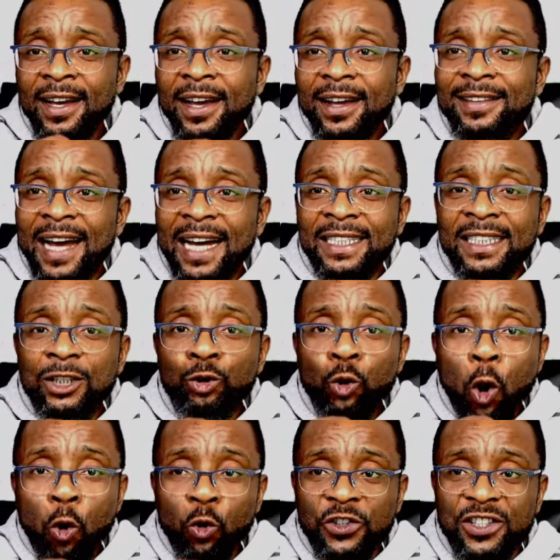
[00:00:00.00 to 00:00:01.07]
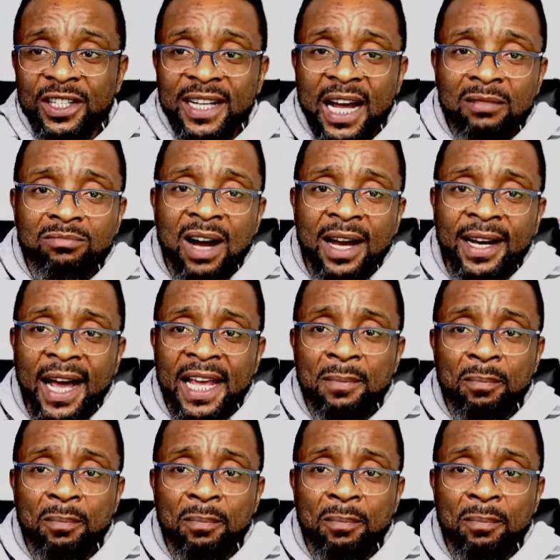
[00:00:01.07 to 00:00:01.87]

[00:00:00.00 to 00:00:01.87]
that the rogues in Agbada in